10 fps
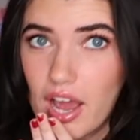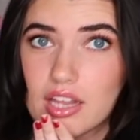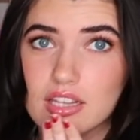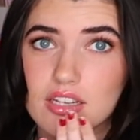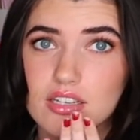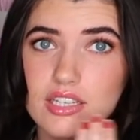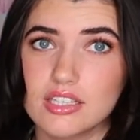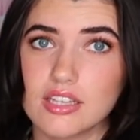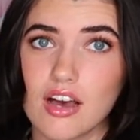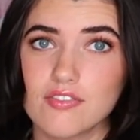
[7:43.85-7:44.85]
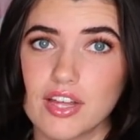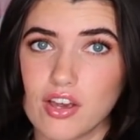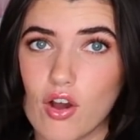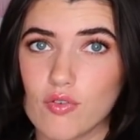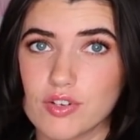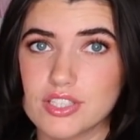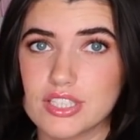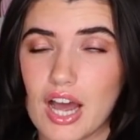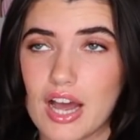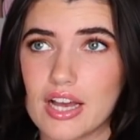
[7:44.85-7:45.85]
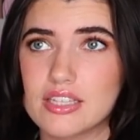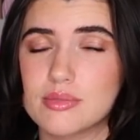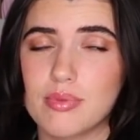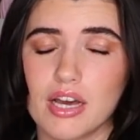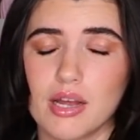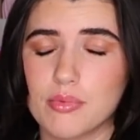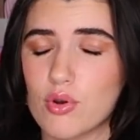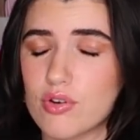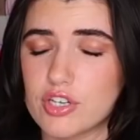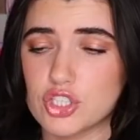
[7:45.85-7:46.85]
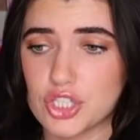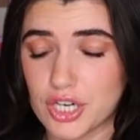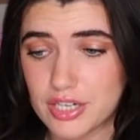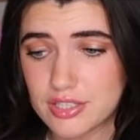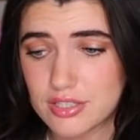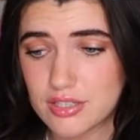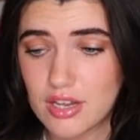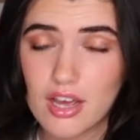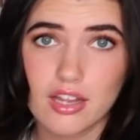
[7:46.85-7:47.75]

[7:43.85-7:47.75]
I literally love like oversized button-up corduroy shirts